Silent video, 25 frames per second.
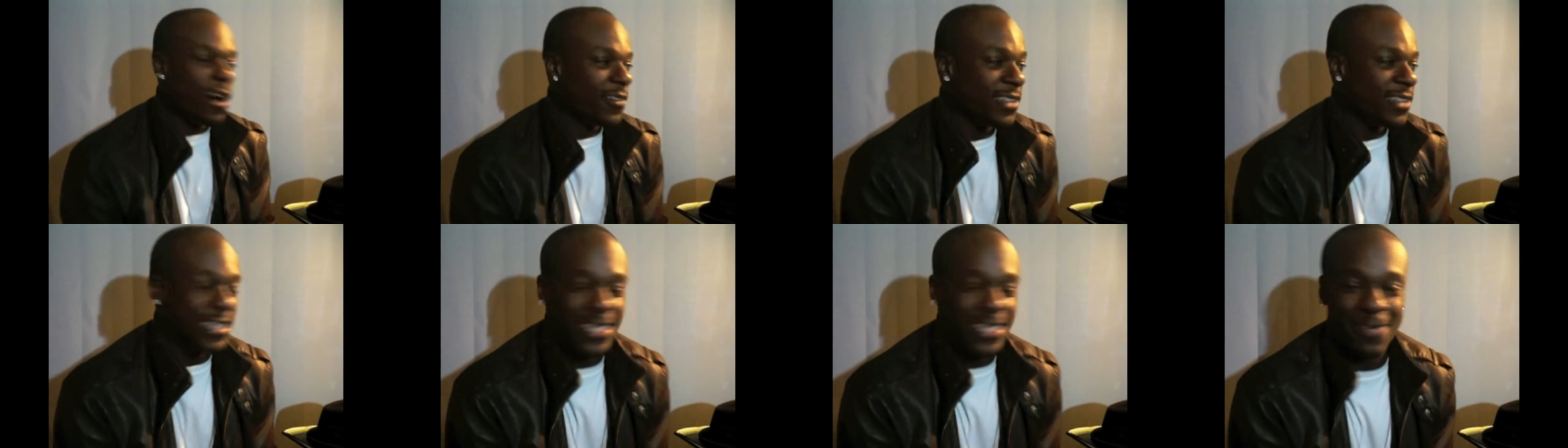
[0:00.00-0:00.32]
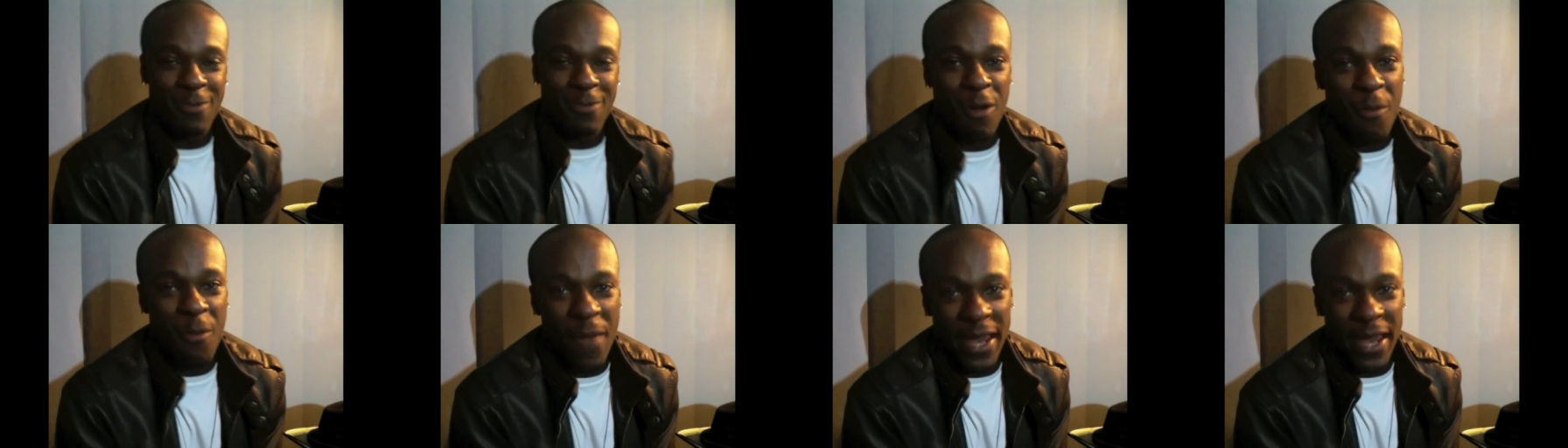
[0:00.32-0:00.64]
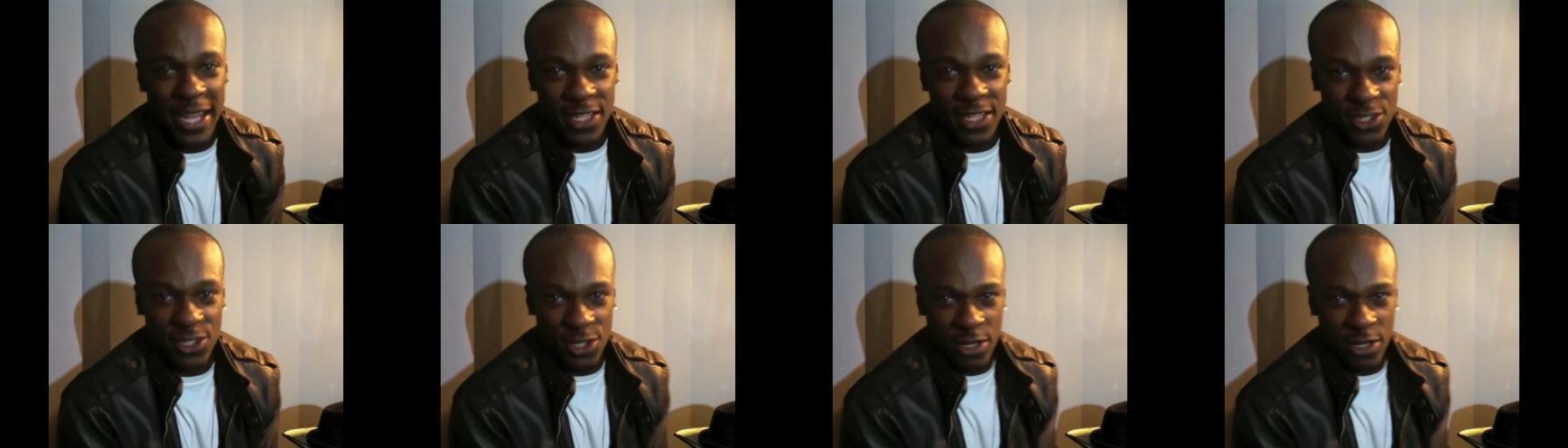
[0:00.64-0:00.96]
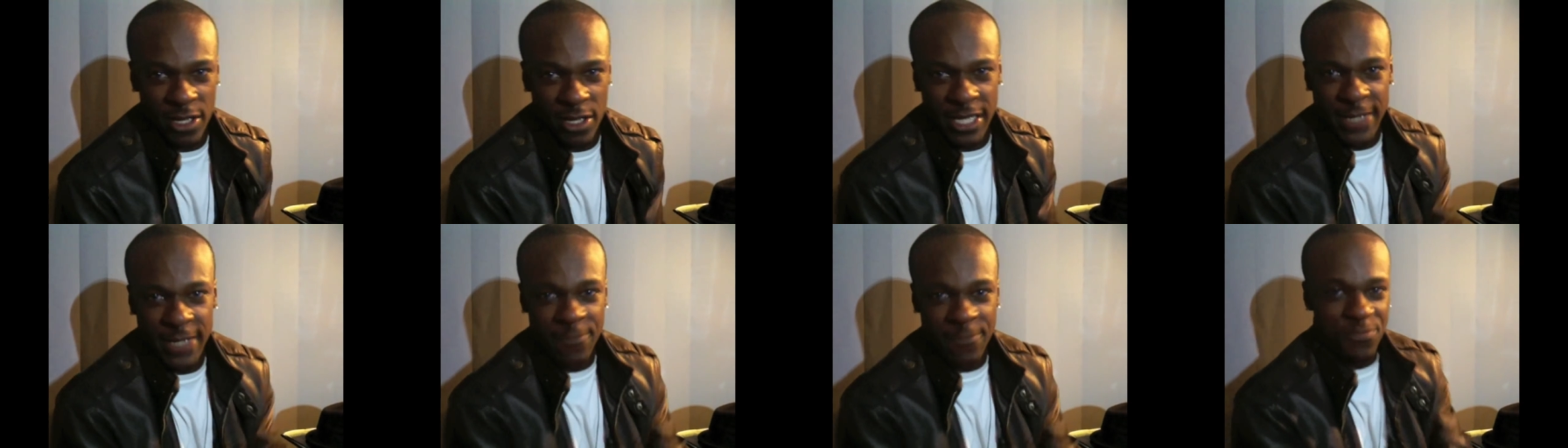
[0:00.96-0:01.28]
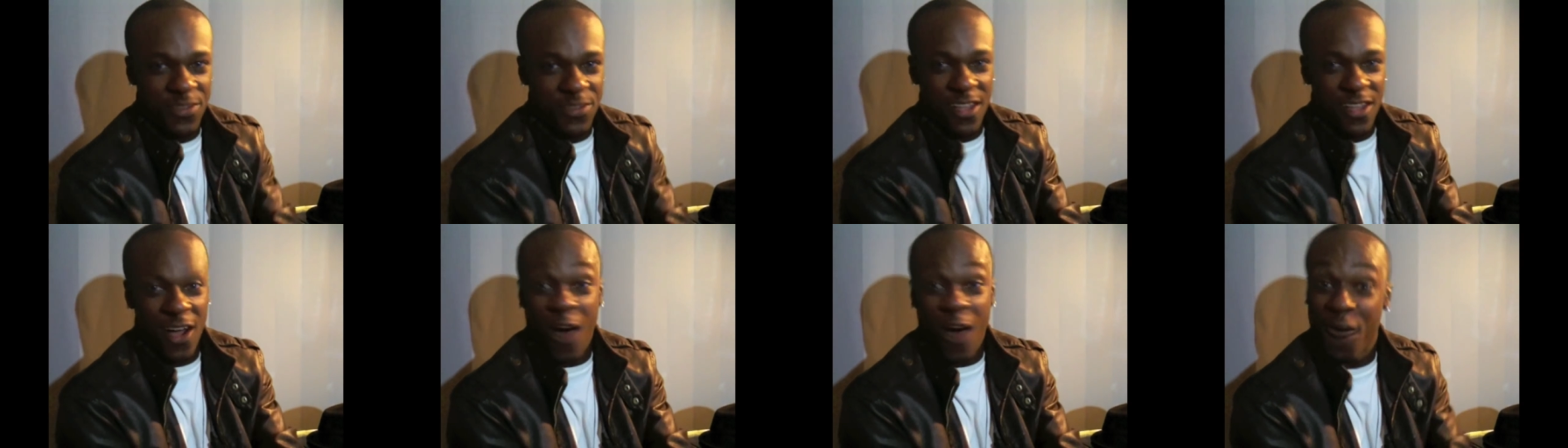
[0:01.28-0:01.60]
of the Timomatic journey
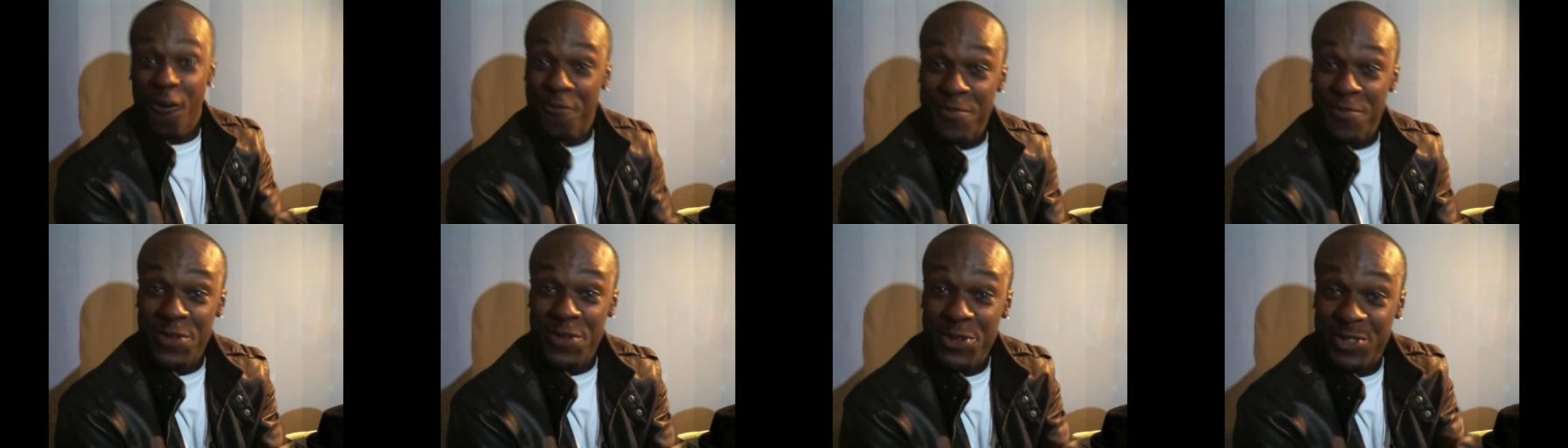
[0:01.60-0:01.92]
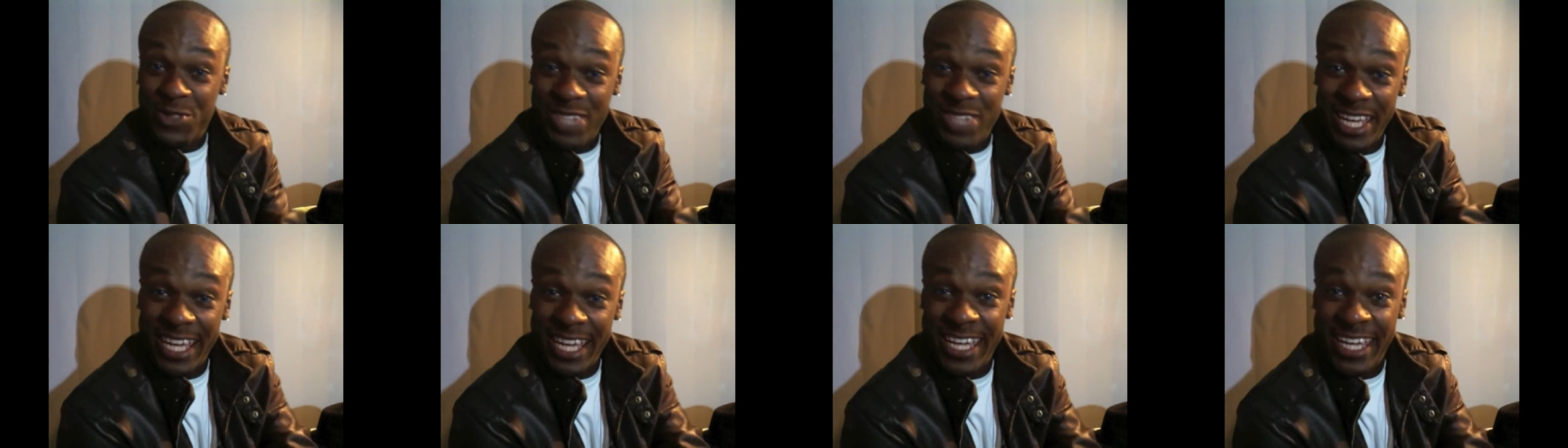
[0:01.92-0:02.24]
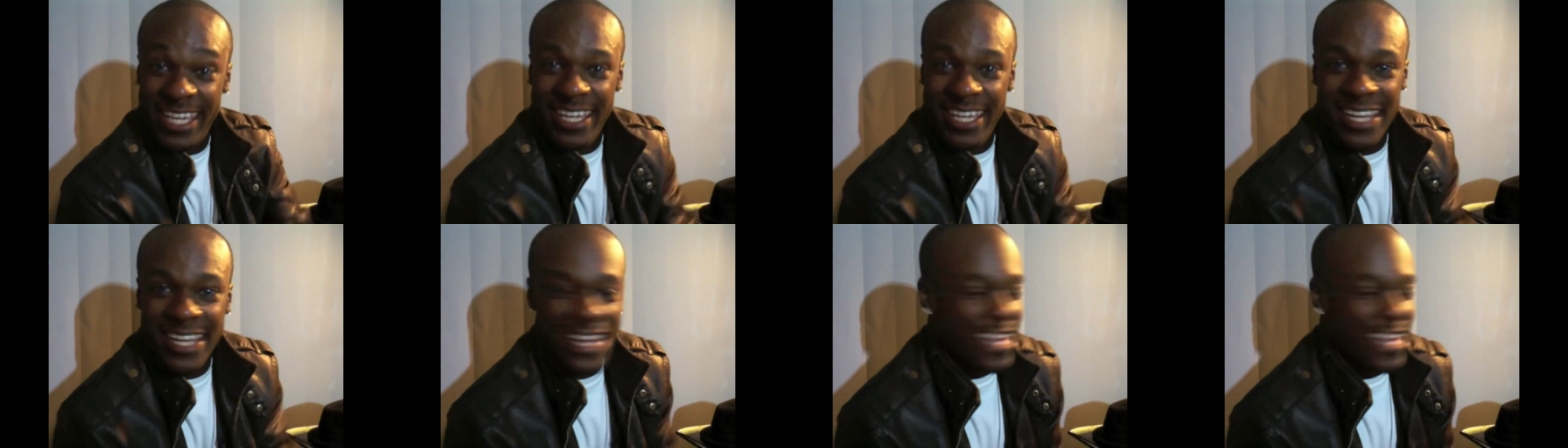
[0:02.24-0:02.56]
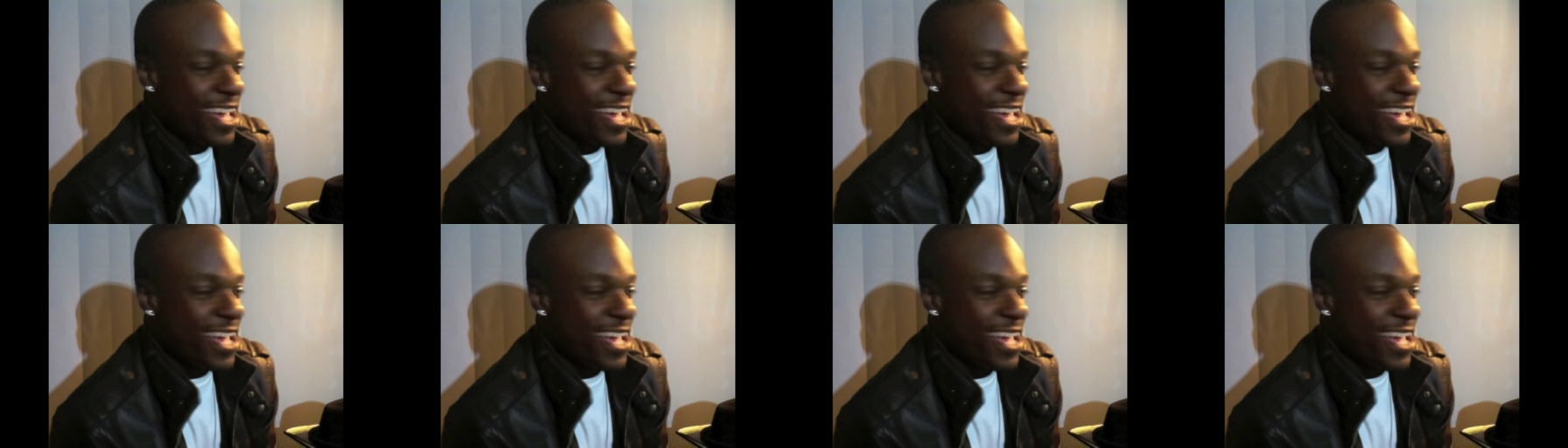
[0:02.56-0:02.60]
of music.